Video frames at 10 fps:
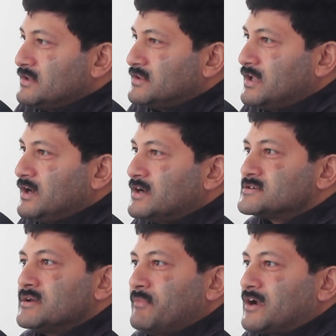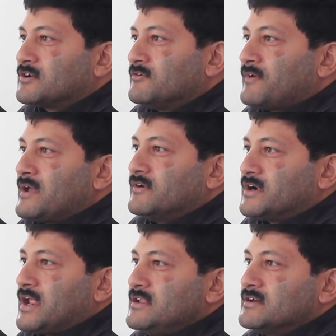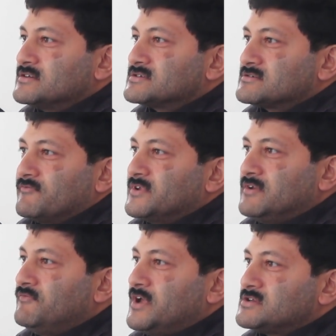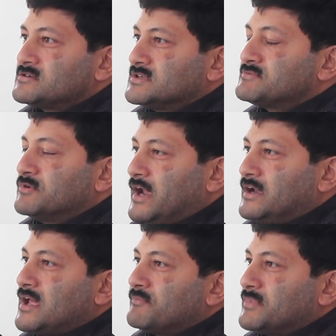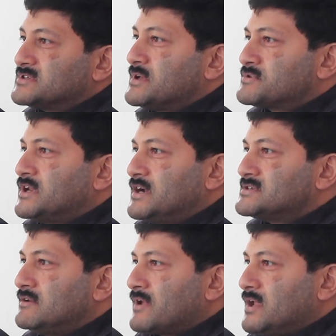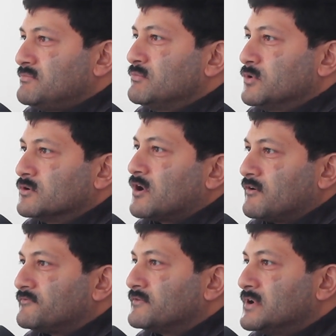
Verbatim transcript: then it's a matter of 5 or 10 years within which this entire perception itself can be blown off.